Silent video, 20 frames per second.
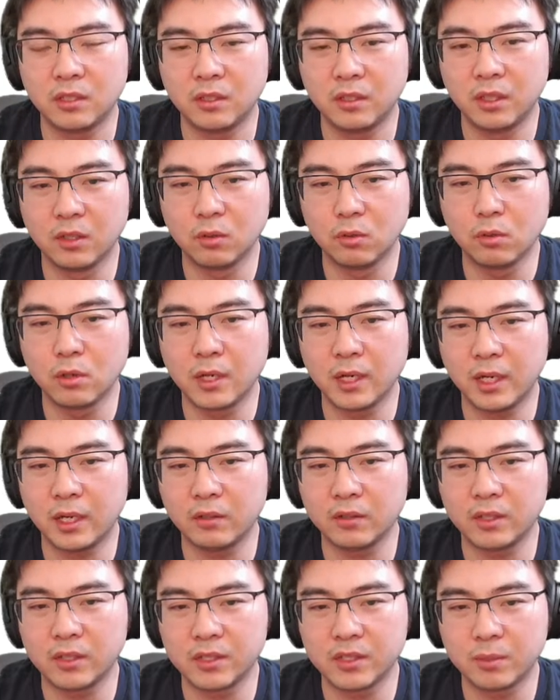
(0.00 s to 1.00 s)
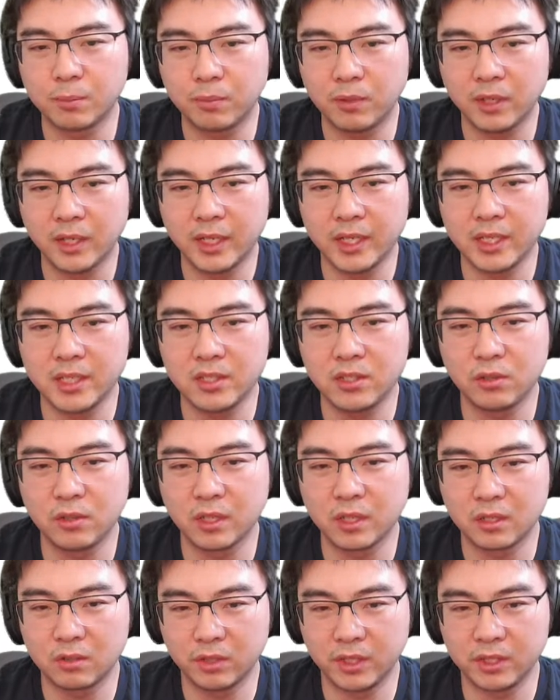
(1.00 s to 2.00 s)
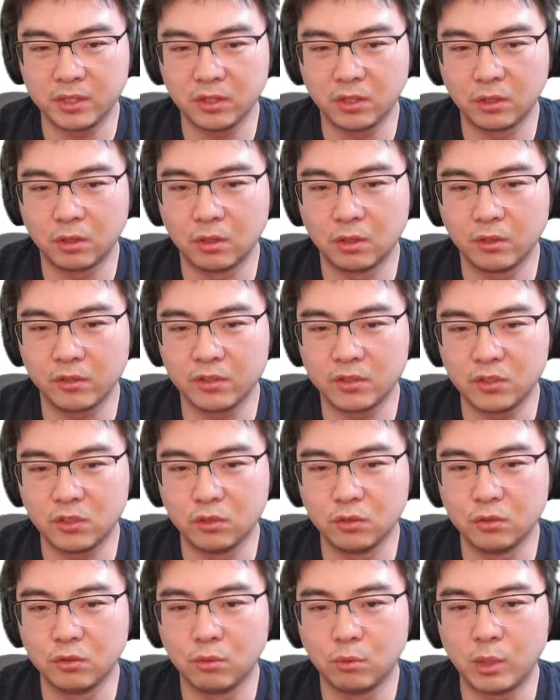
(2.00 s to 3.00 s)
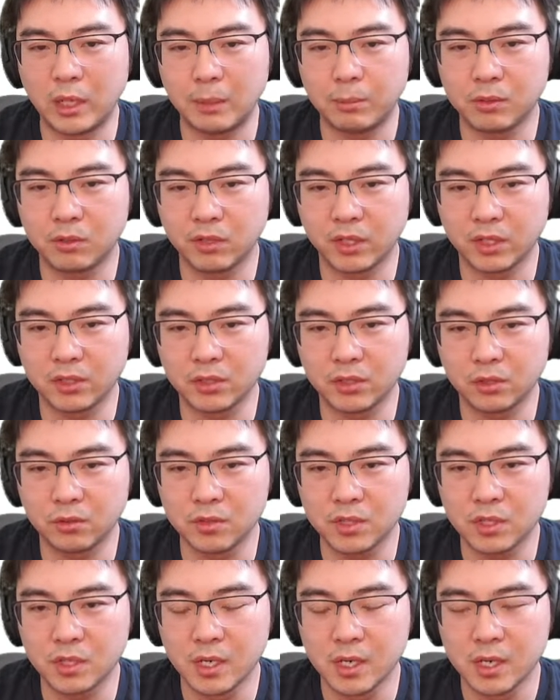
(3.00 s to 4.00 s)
in Google Cloud, there's a place you can create your auth to web credentials.